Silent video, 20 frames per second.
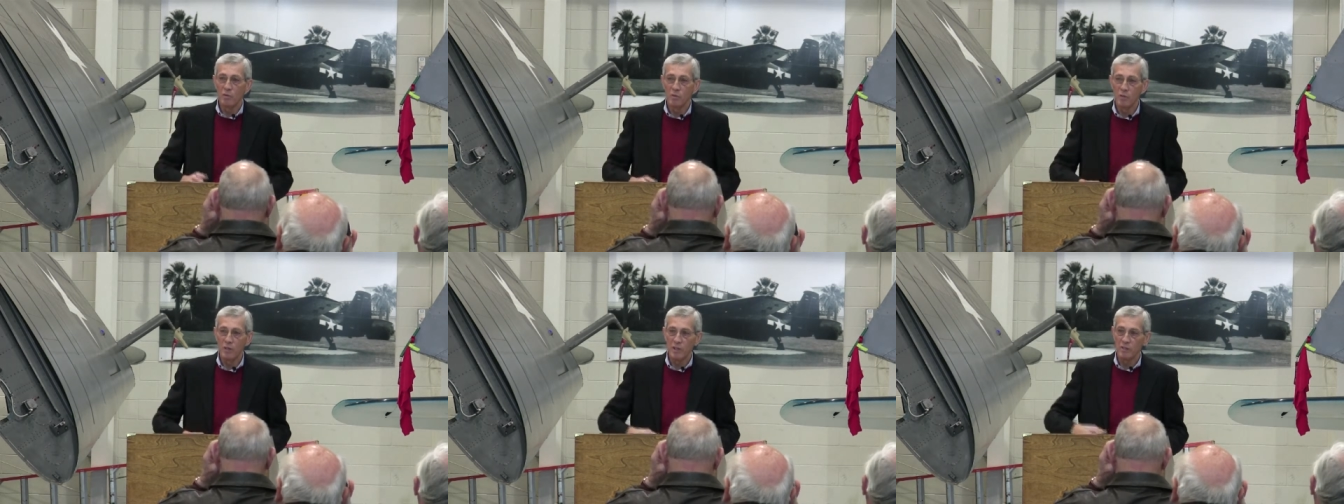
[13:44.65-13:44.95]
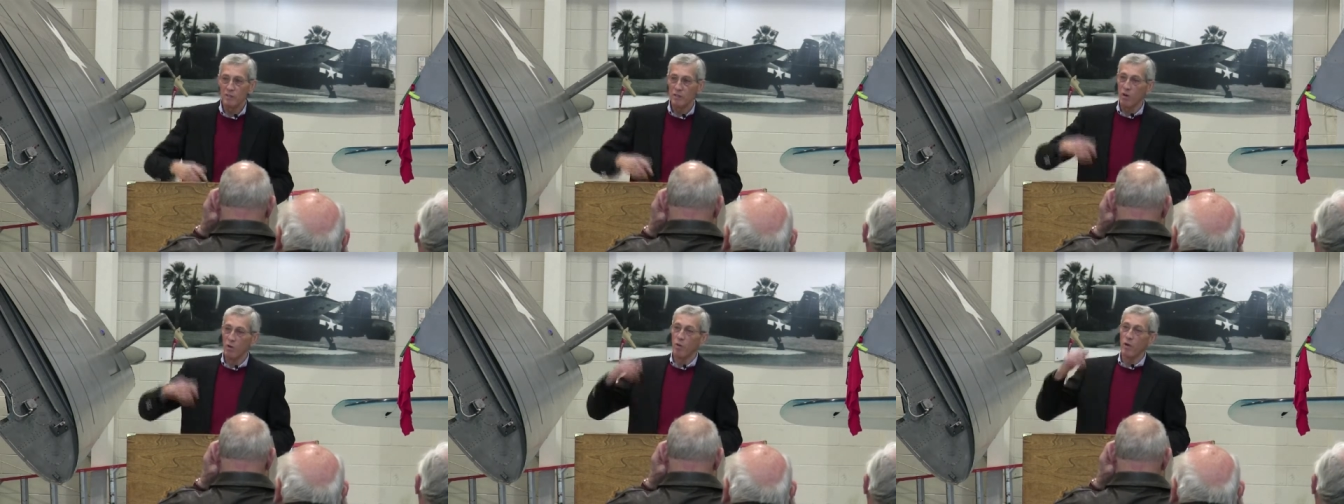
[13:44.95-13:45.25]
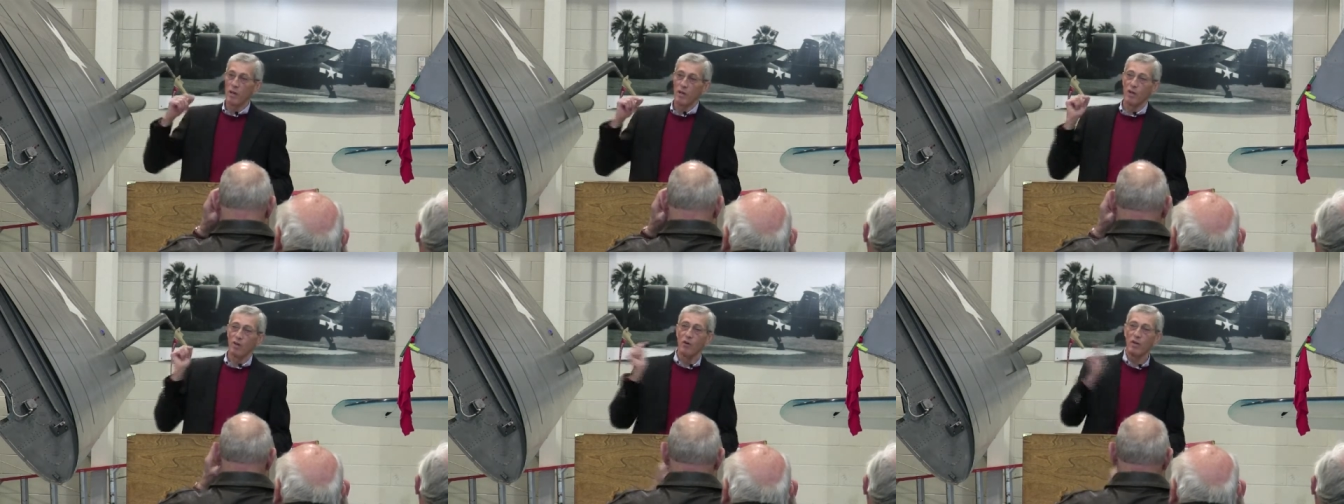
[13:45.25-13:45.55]
But we
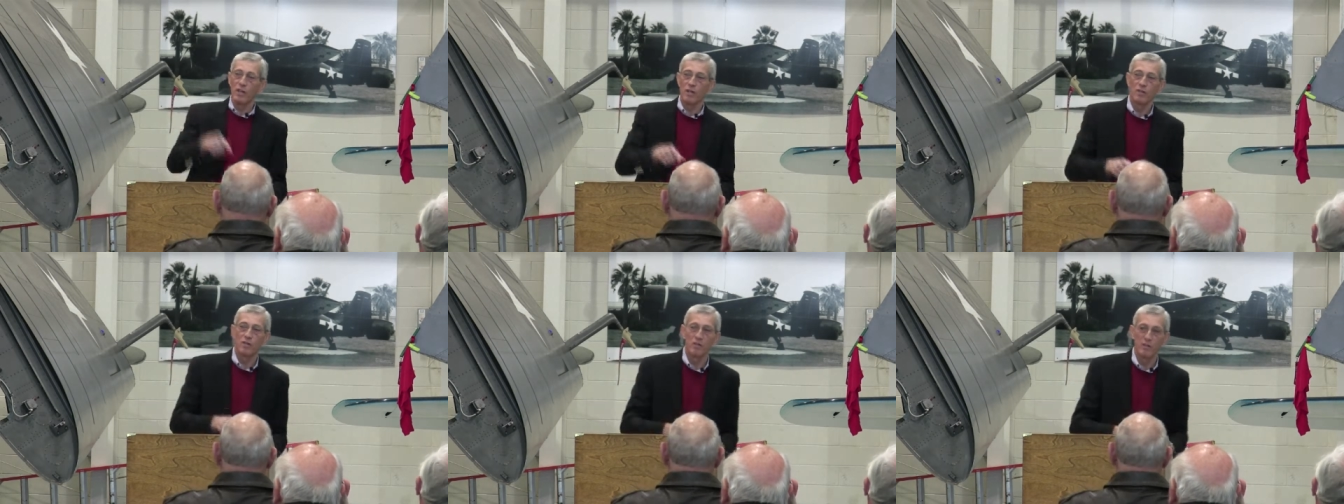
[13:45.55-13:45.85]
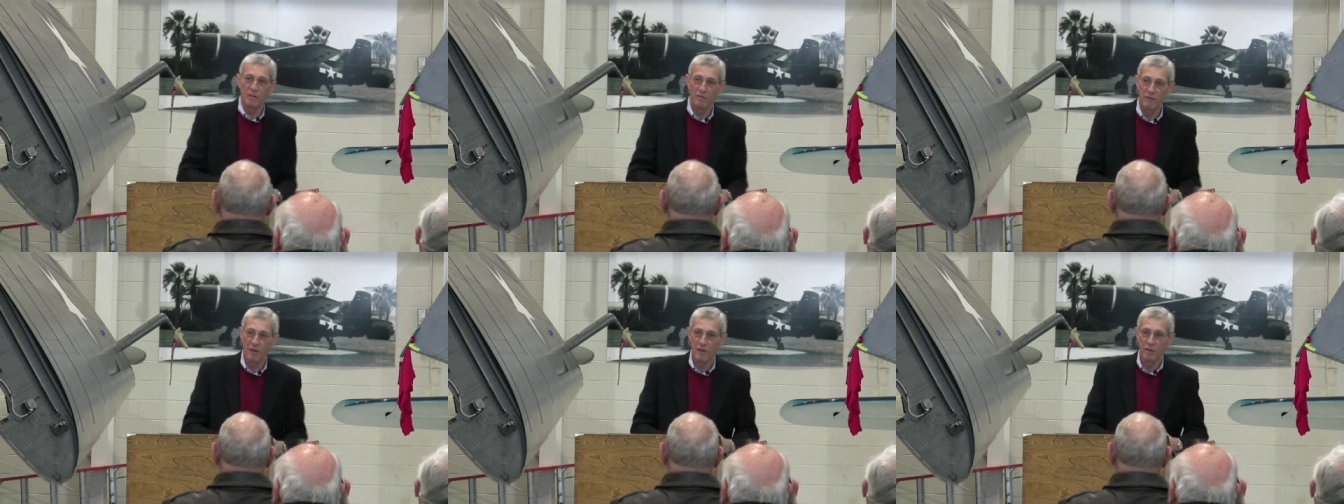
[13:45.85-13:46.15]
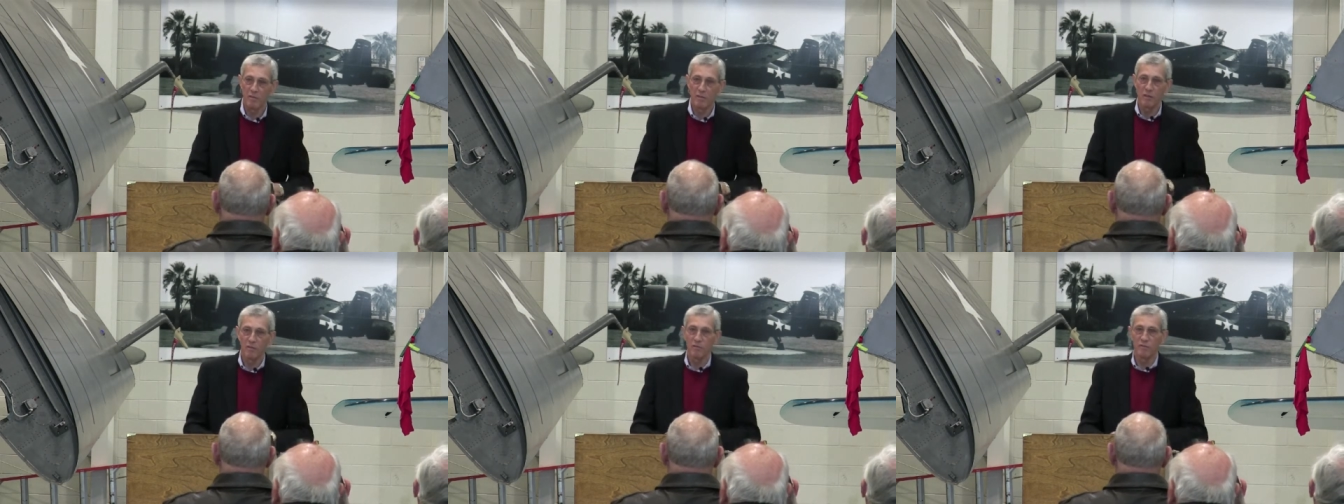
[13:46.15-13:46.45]
don't want to go in at
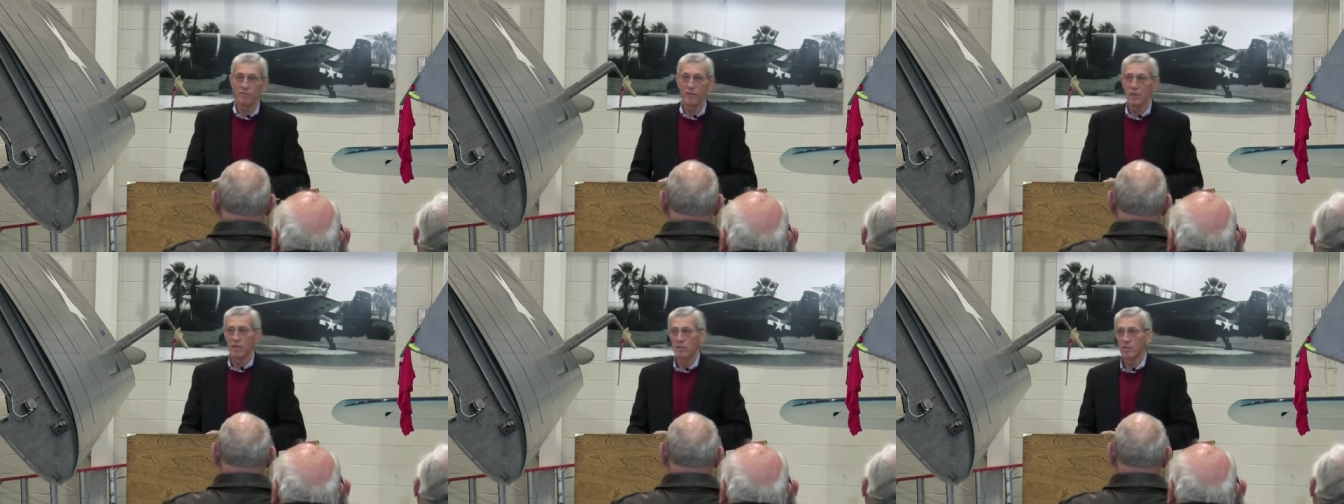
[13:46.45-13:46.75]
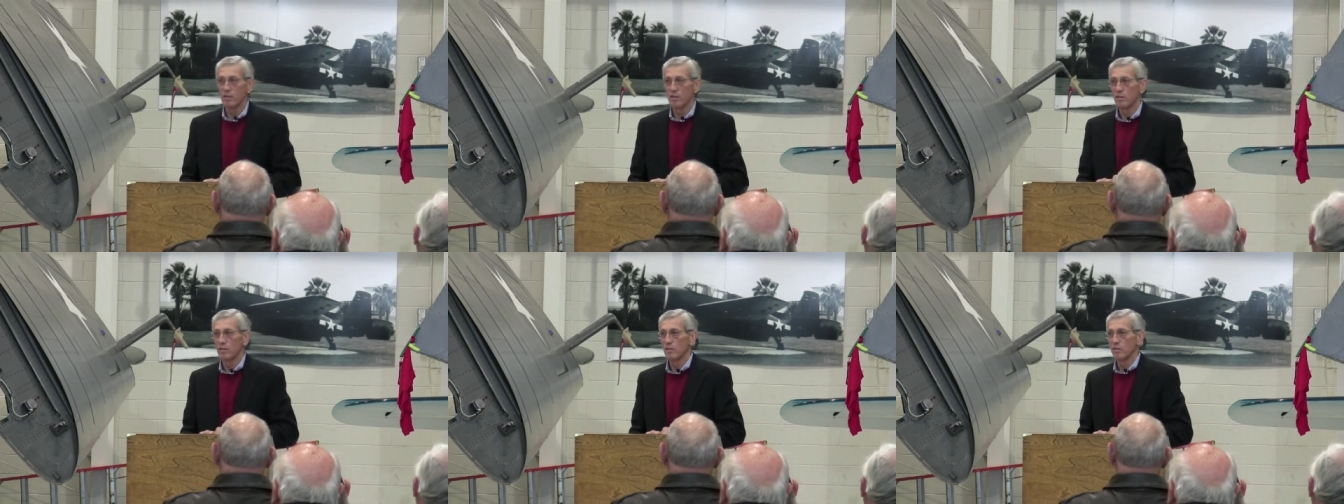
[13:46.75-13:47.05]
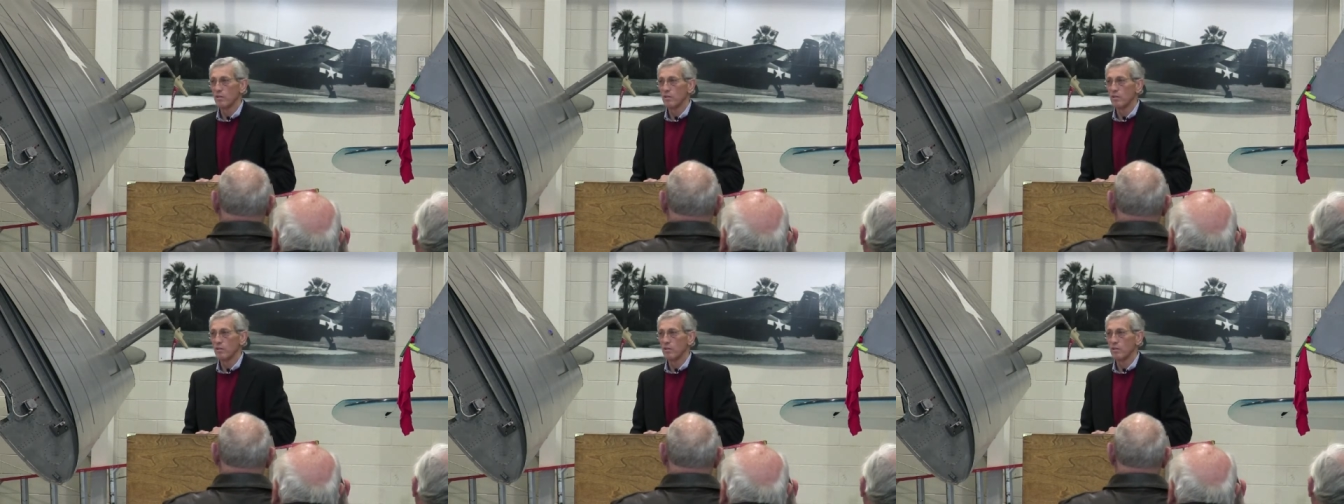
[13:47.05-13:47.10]
3,500 feet.